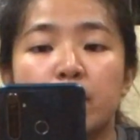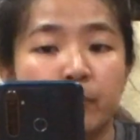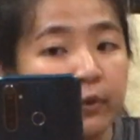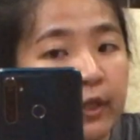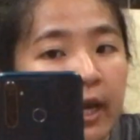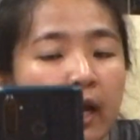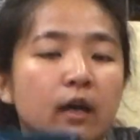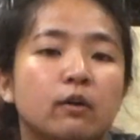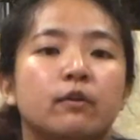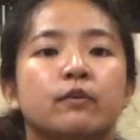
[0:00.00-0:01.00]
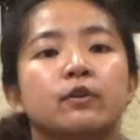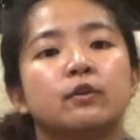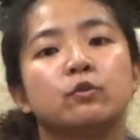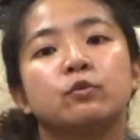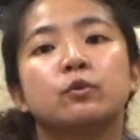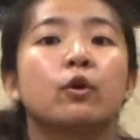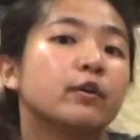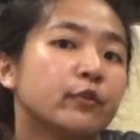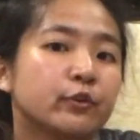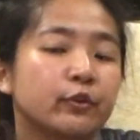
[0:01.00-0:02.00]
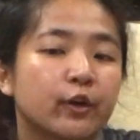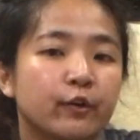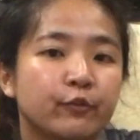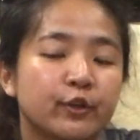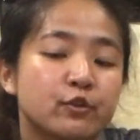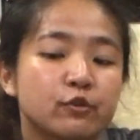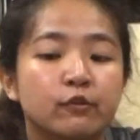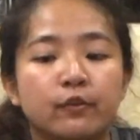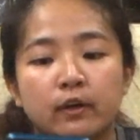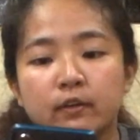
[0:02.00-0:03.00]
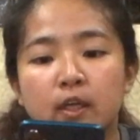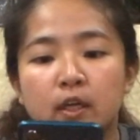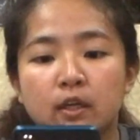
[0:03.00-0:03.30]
product, or you want to do toy photography and so forth.